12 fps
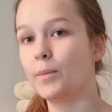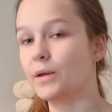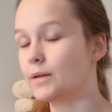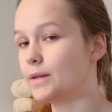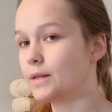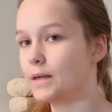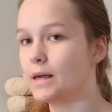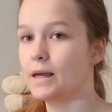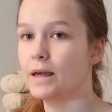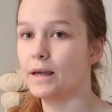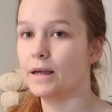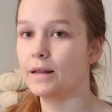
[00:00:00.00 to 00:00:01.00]
But
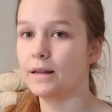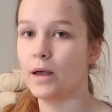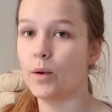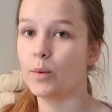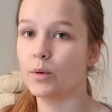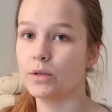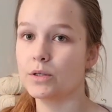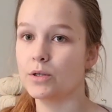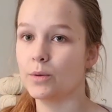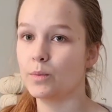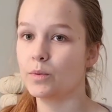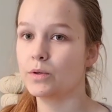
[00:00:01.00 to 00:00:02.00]
now I'm gonna
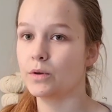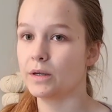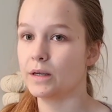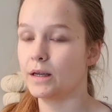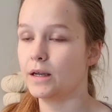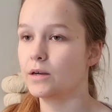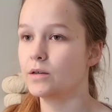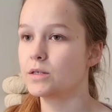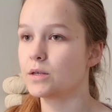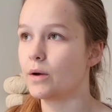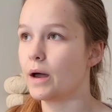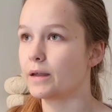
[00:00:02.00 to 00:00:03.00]
stop talking here
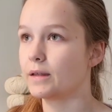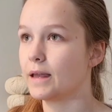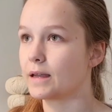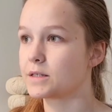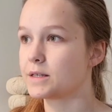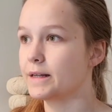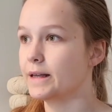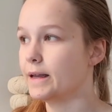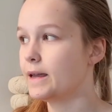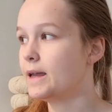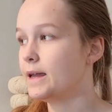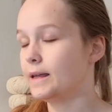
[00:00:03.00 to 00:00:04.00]
so I can
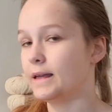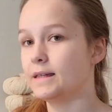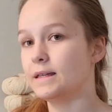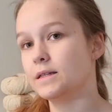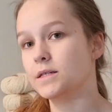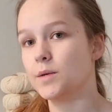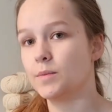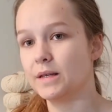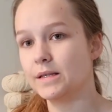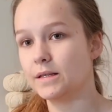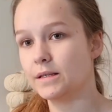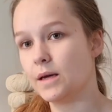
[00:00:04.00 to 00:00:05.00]
actually get in
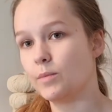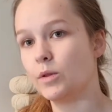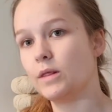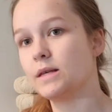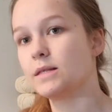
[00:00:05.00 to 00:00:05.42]
some knitting time on